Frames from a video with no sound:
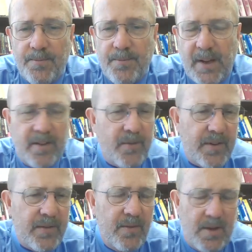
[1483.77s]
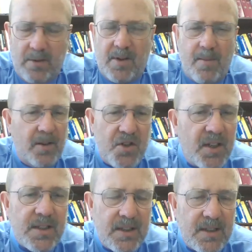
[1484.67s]
Because if it's talking about
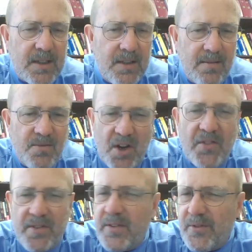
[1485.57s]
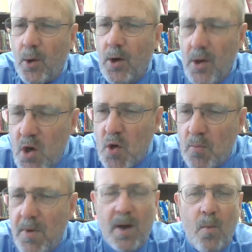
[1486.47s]
justice, justice for
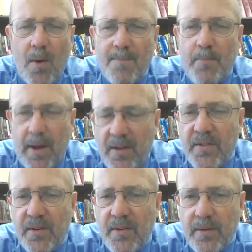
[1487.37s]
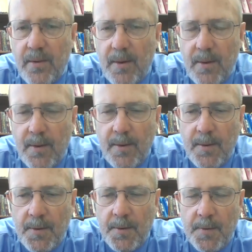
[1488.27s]
whom? On what basis?
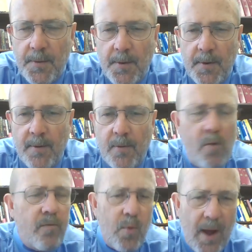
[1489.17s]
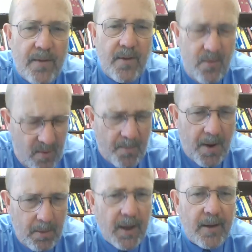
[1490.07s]
You've read The
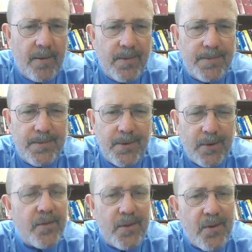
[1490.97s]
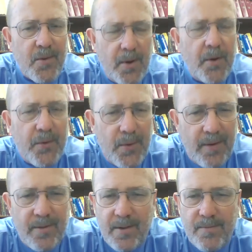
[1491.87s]
Republic. At least you're supposed to
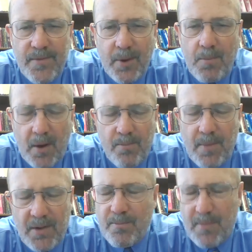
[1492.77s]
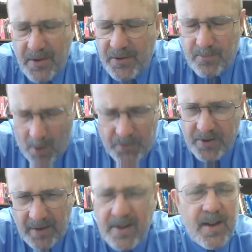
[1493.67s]
have. And so
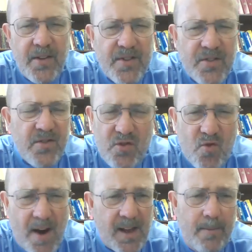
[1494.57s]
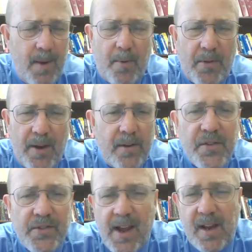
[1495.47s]
most of it is just trying to come up with an
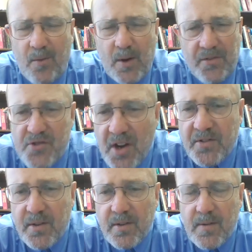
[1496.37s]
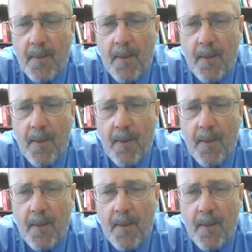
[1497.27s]
understanding of what is justice.